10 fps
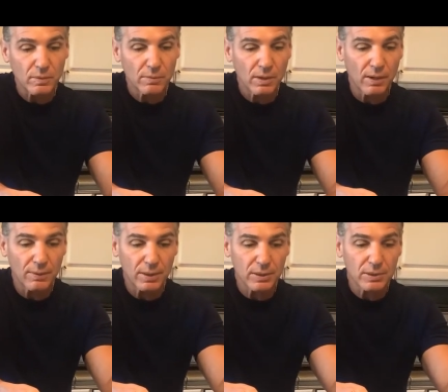Put it on
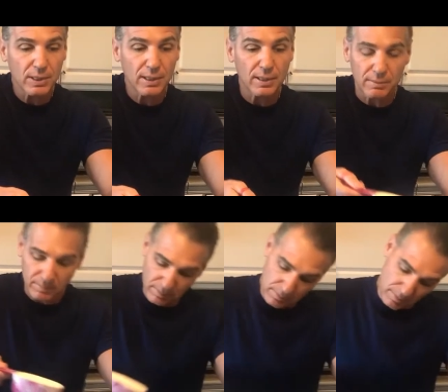there. You just kind of
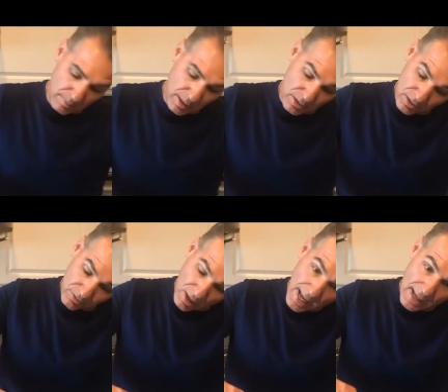make sure it's
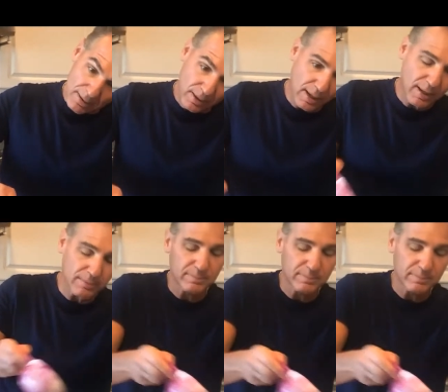flat. Okay.